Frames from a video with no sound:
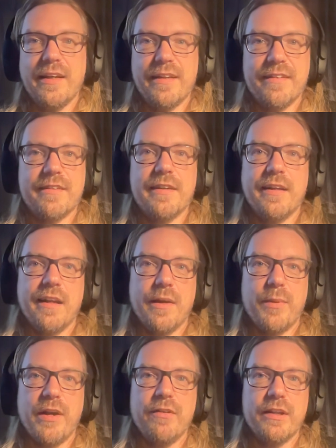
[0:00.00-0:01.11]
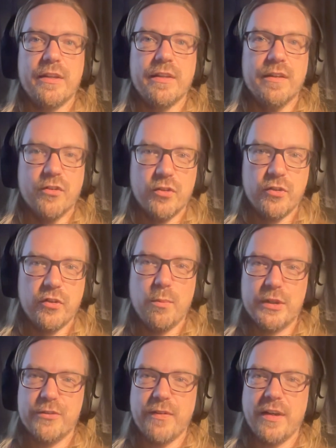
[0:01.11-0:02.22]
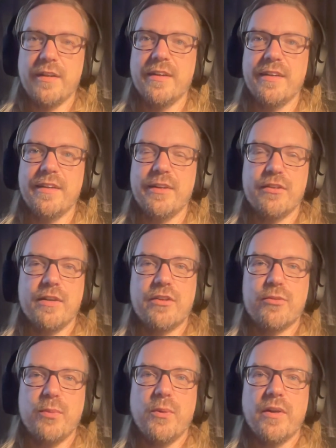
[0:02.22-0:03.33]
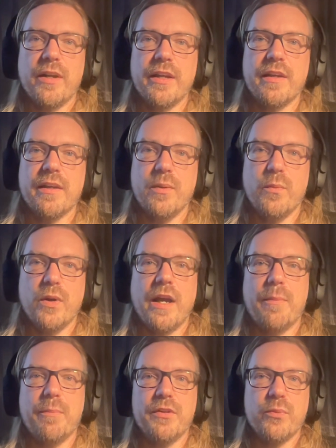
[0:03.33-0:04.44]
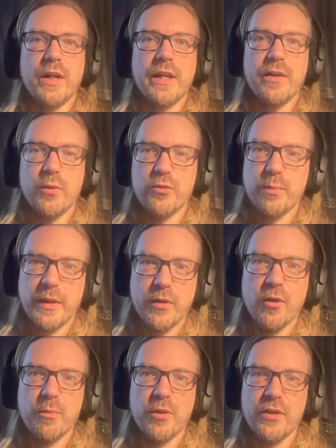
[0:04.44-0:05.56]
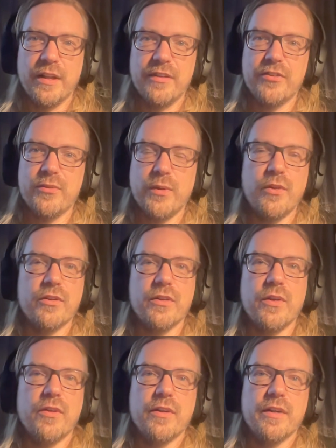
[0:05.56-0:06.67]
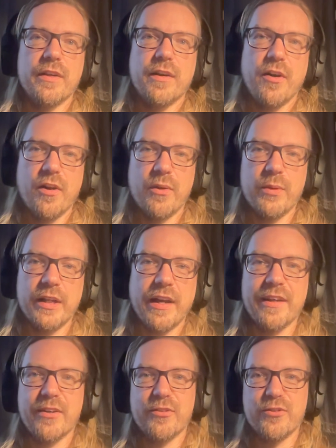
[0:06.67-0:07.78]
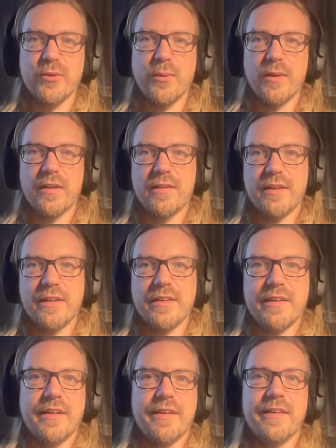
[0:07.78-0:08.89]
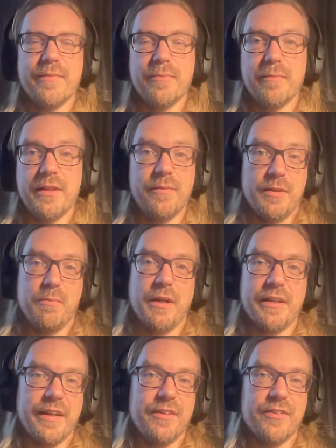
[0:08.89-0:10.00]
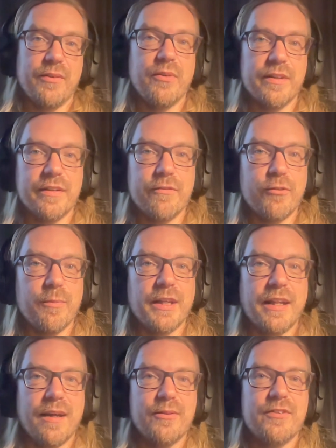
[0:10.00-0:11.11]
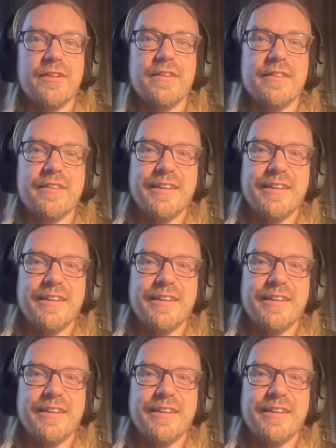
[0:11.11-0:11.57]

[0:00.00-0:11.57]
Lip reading: still I'm having so much fun exploring what happens when I host my own models on hardware that I control. And in my case, I rent it from the cloud, since